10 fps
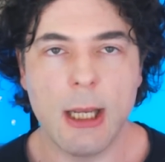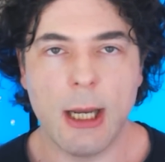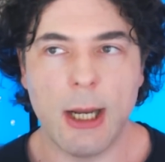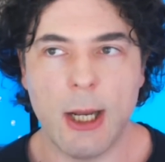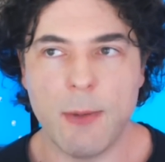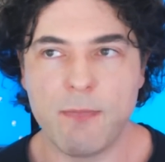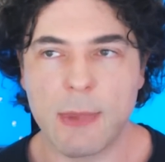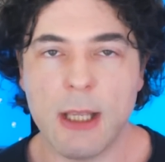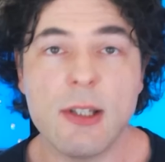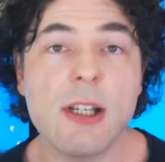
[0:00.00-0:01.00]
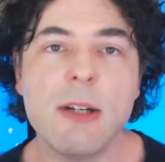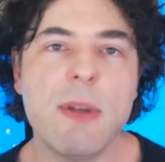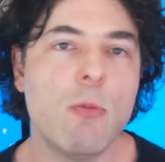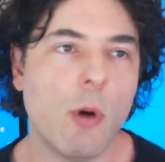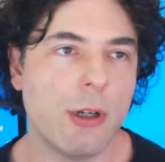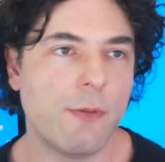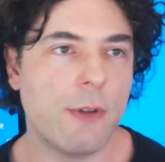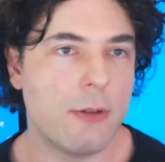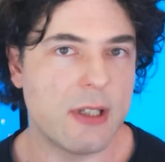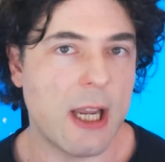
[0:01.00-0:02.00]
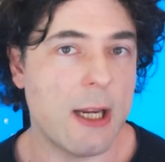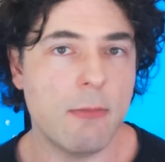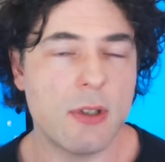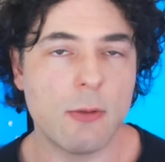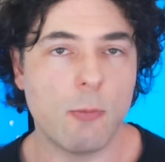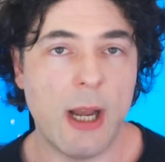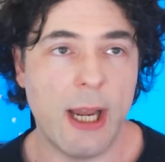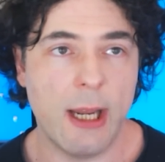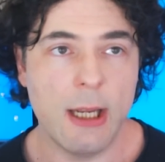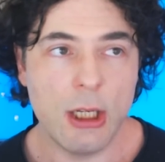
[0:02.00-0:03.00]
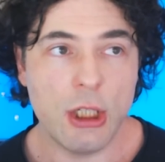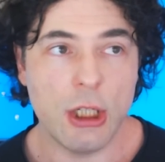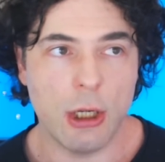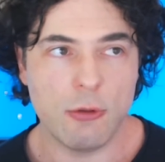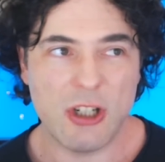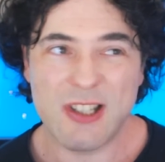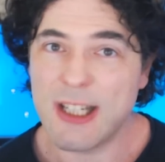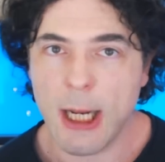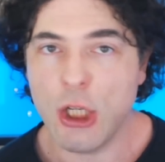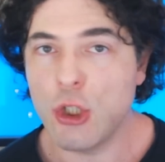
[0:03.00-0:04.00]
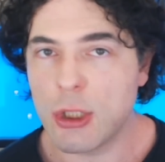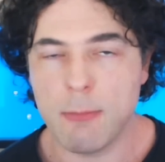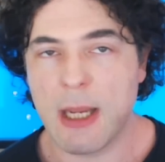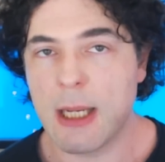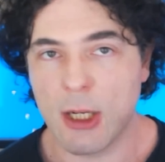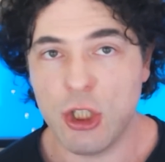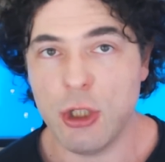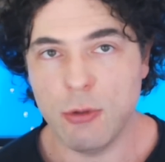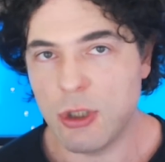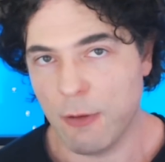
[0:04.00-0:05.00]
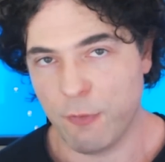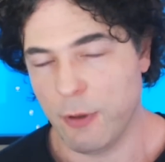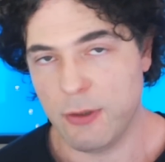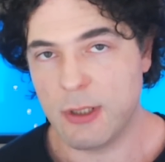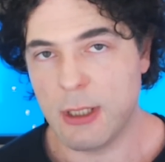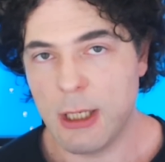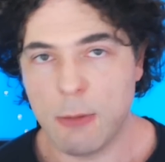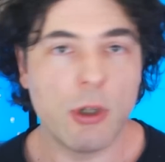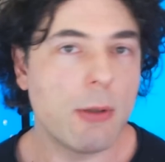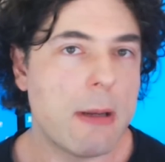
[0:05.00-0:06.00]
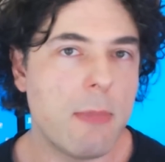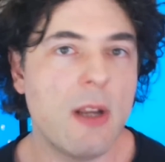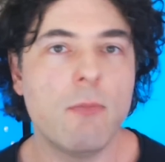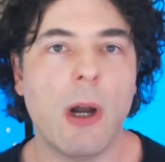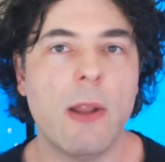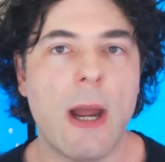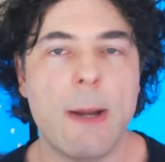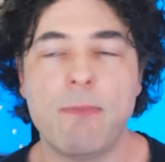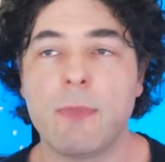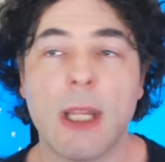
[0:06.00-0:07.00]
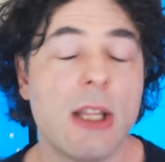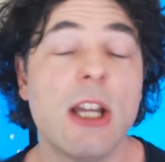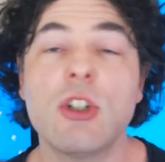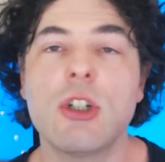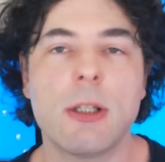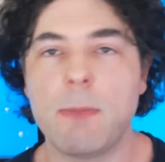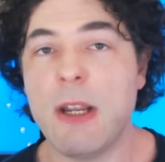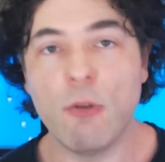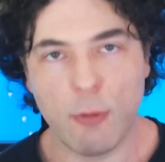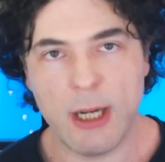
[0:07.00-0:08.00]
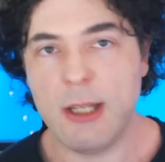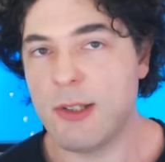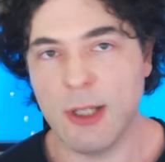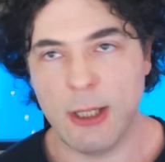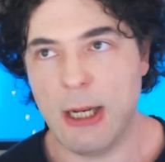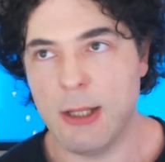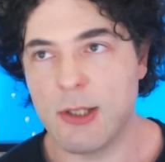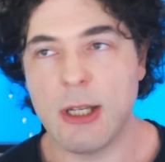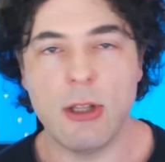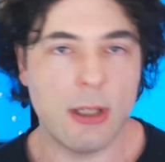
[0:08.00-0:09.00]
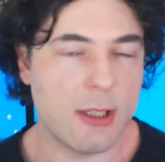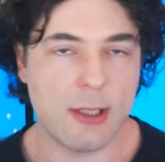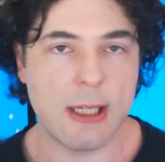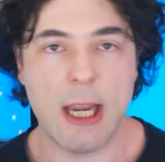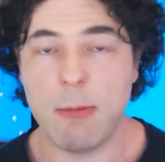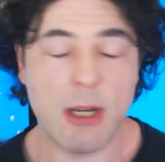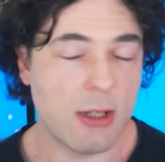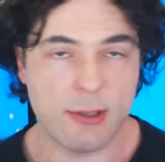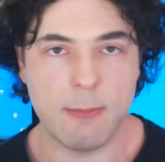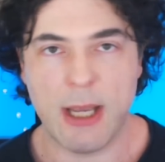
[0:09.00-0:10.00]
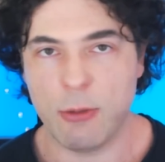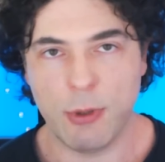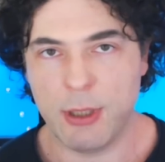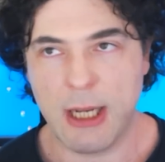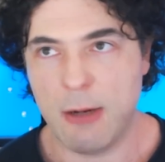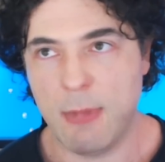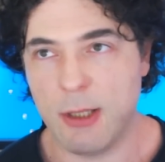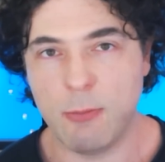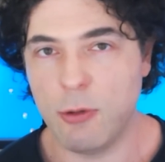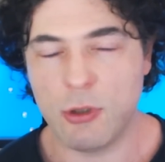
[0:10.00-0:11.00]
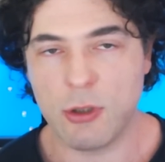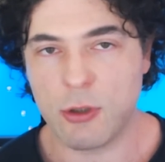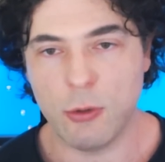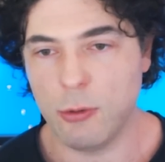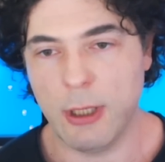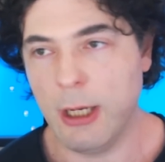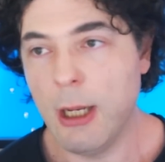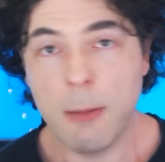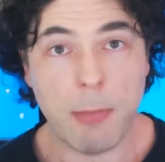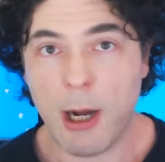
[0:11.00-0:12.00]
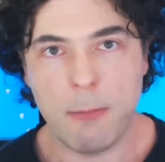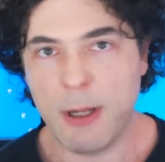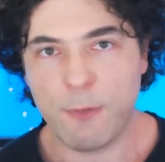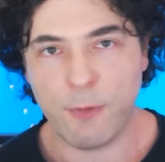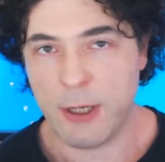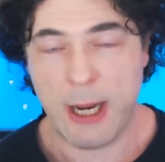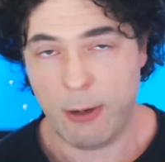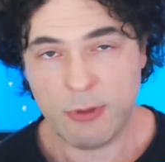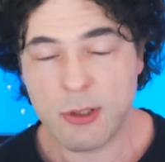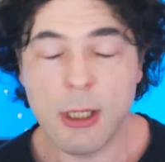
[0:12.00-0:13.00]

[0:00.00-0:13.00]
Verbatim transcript: Um, this is going to be one of those games where, you know, just an inch can make a huge difference. What do I mean by that? let's just be really silly and say that there's a game. It doesn't matter what the game is. We'll just call it Barbie's Funhouse.